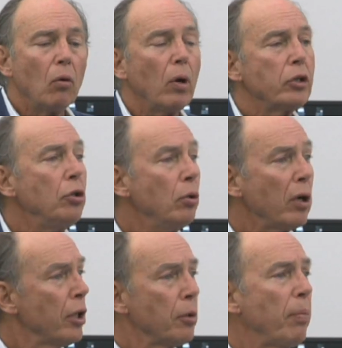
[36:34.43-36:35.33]
well, you
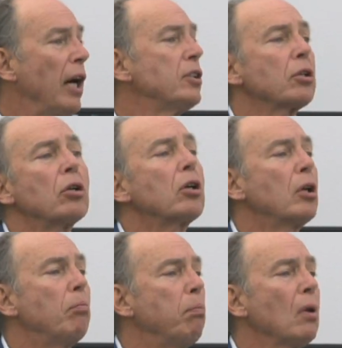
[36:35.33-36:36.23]
on your bicycle
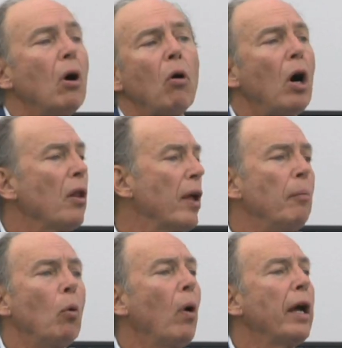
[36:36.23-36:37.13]
could blow all
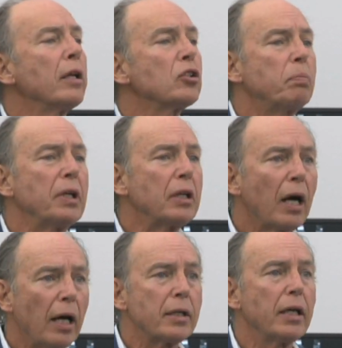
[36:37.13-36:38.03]
them away in a speed
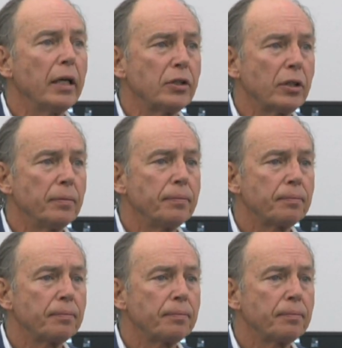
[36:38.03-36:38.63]
contest.